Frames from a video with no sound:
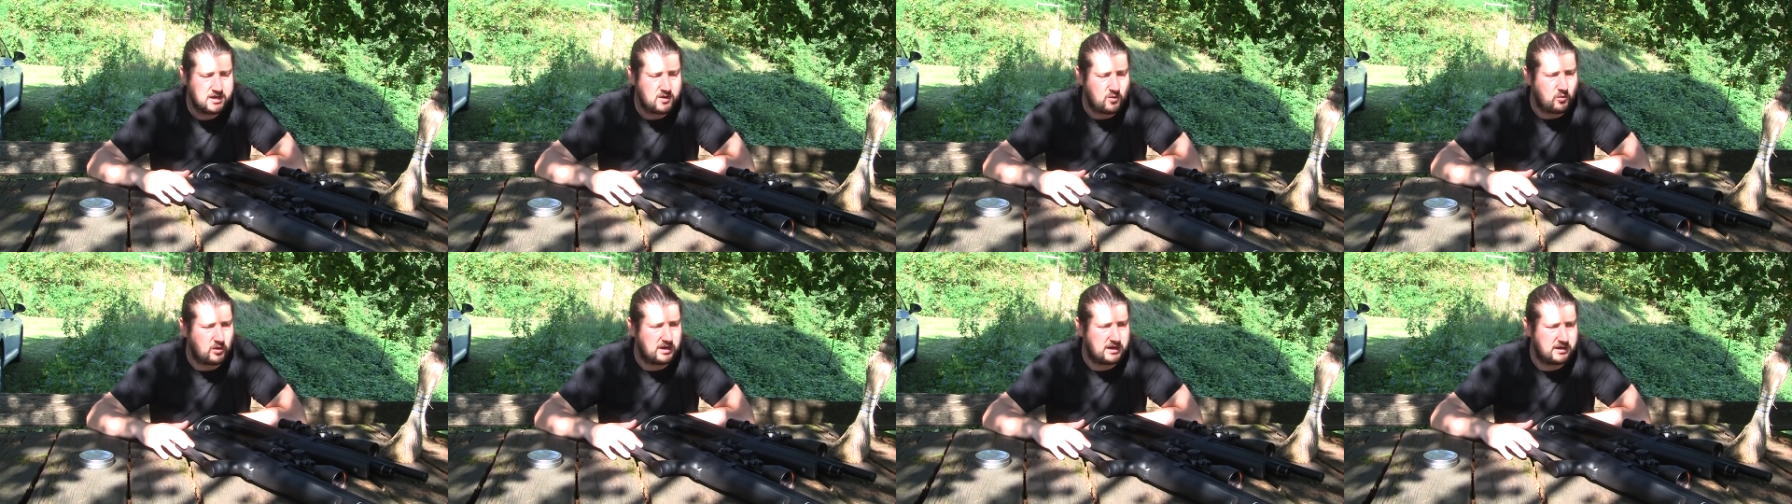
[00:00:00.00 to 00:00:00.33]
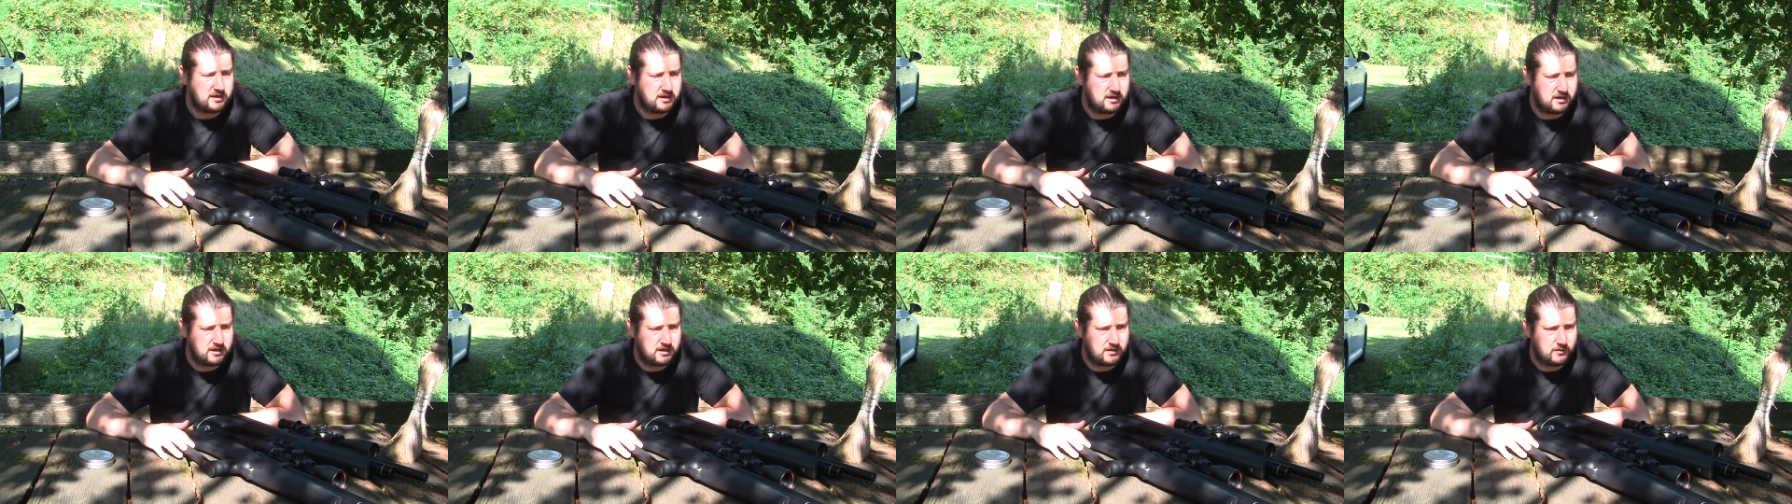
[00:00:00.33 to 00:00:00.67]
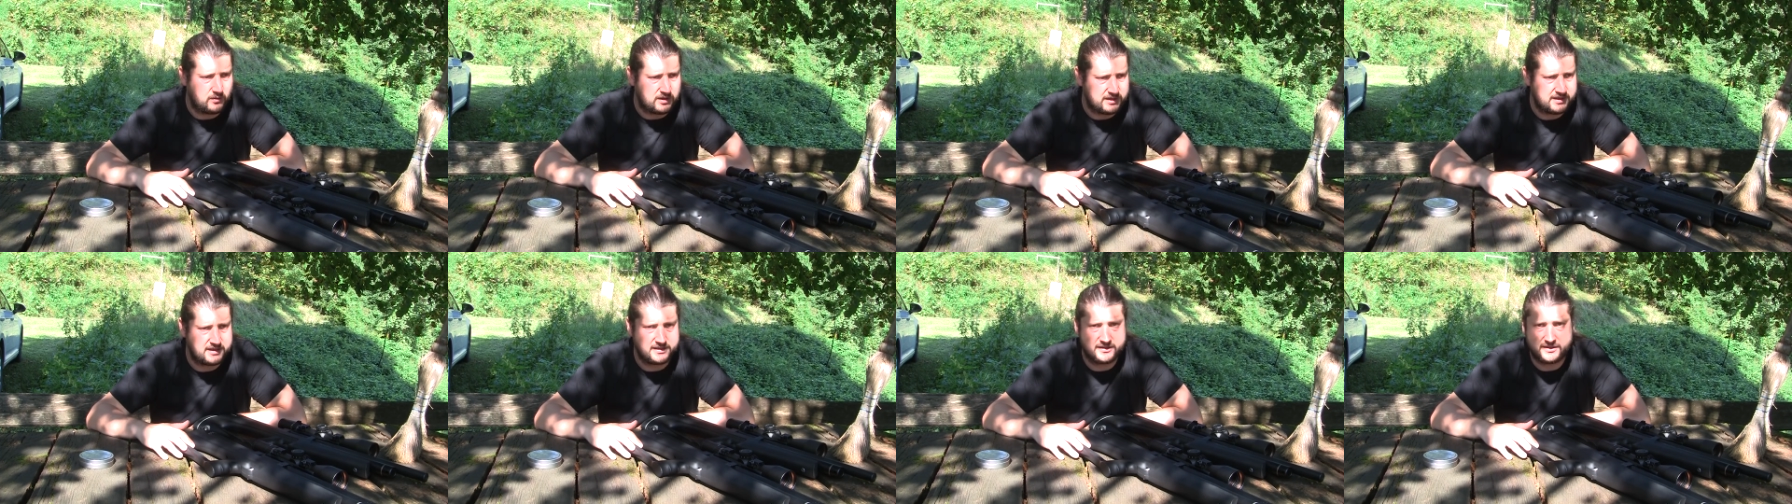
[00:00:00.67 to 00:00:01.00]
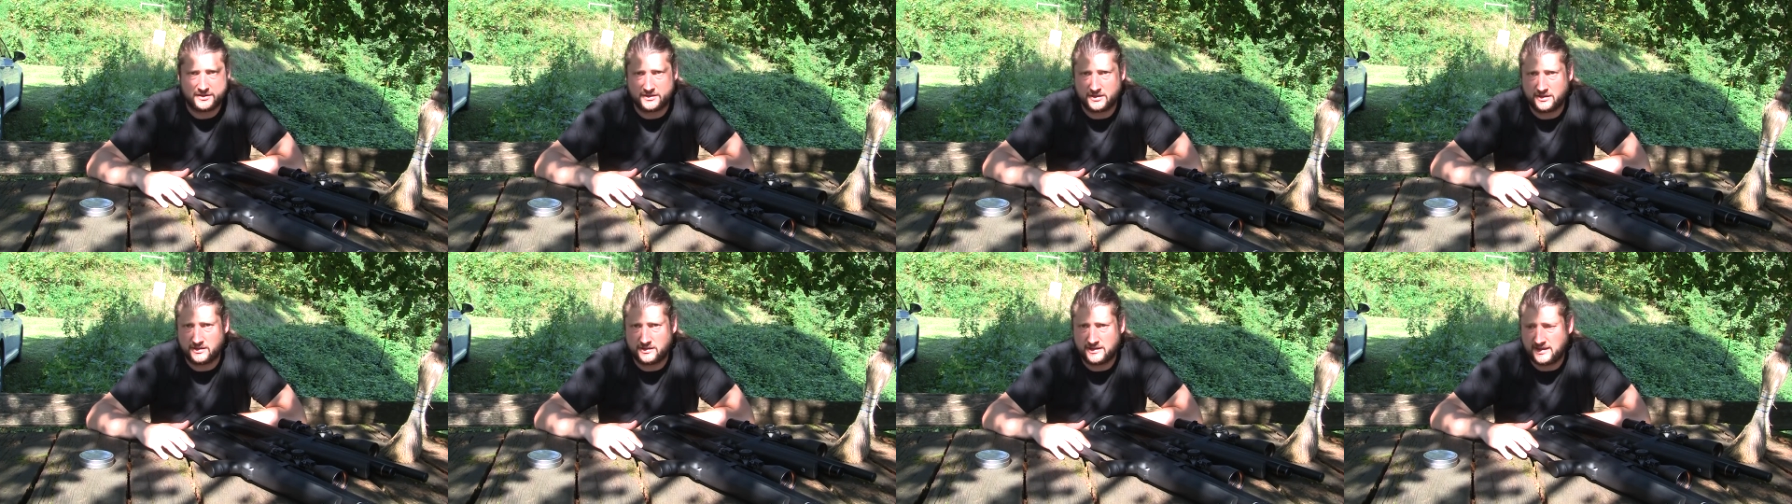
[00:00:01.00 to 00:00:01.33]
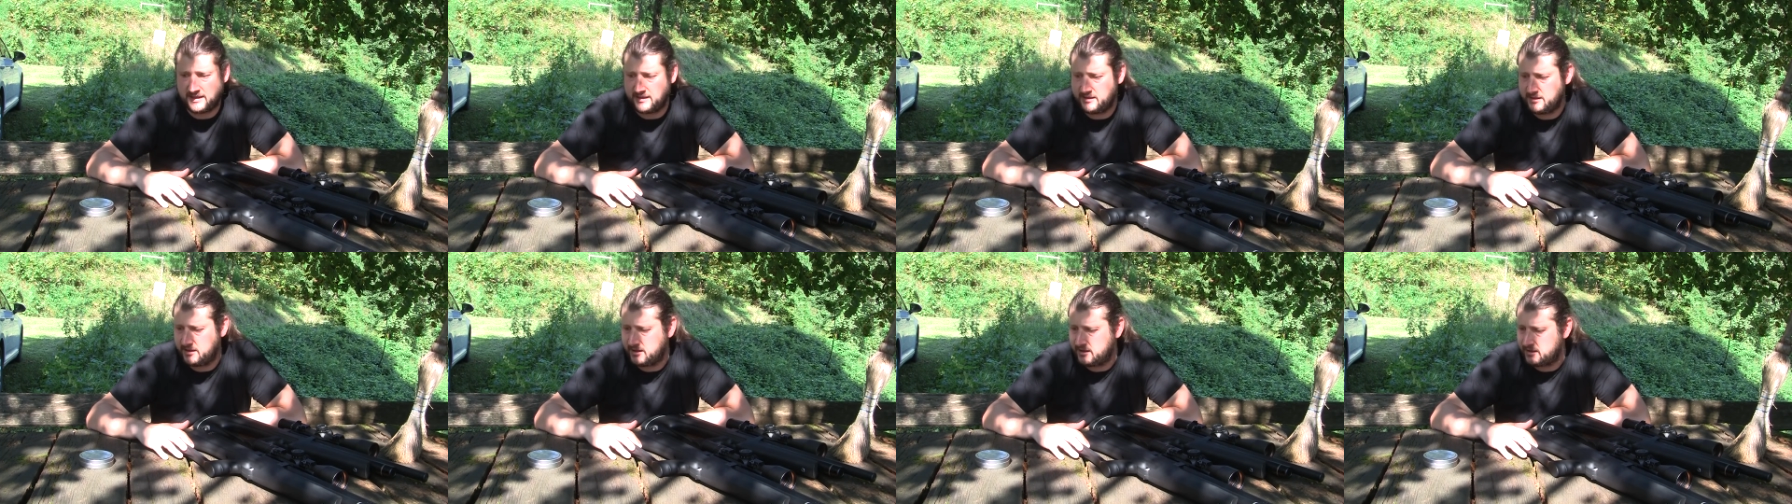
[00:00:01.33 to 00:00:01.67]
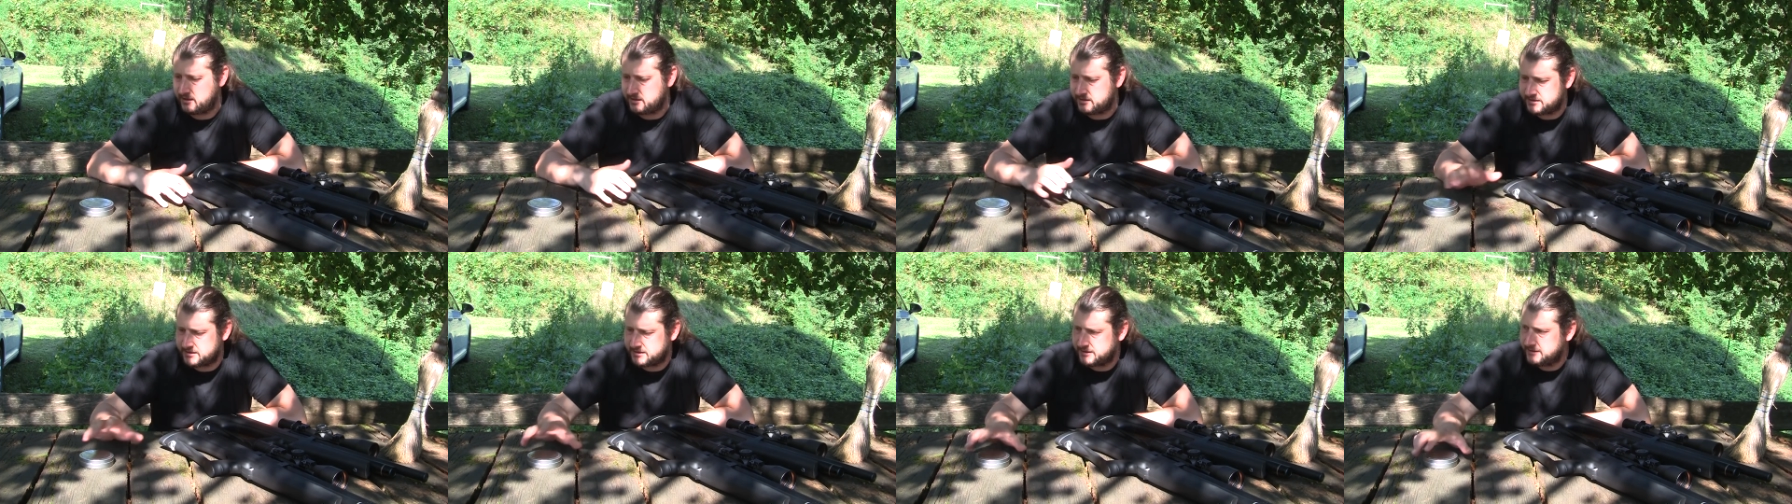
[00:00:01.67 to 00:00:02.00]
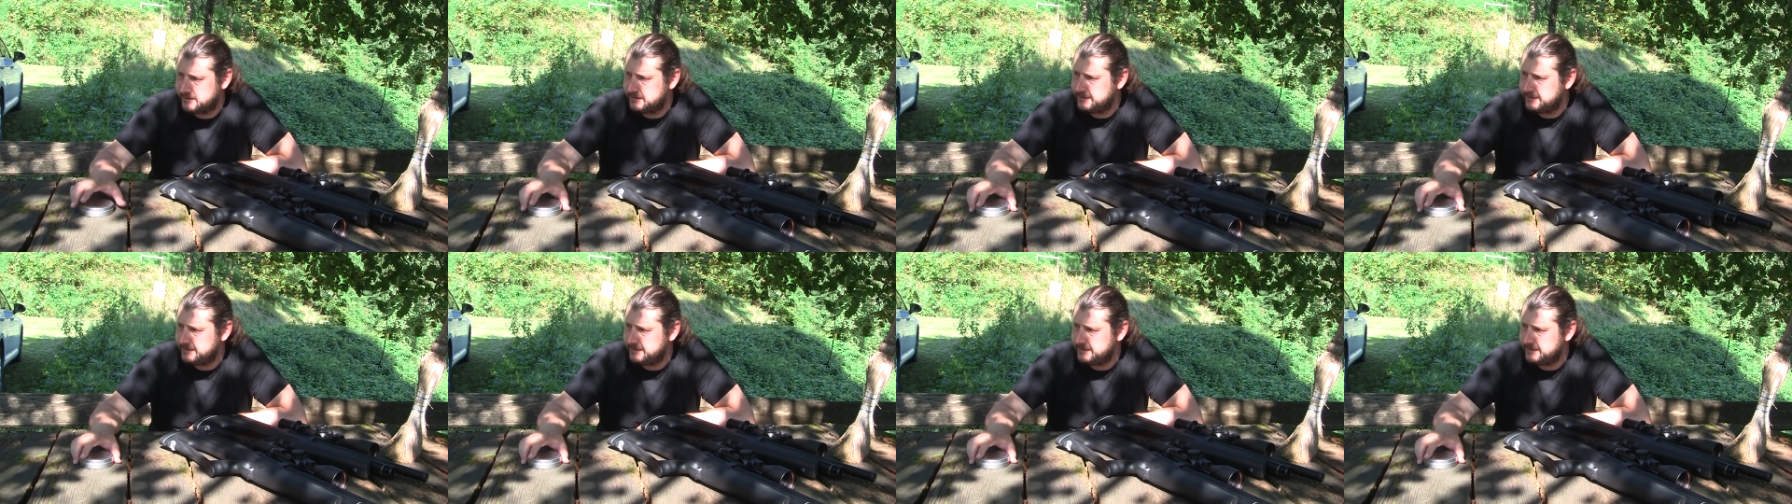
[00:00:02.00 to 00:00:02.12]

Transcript: one, uh, 110 yards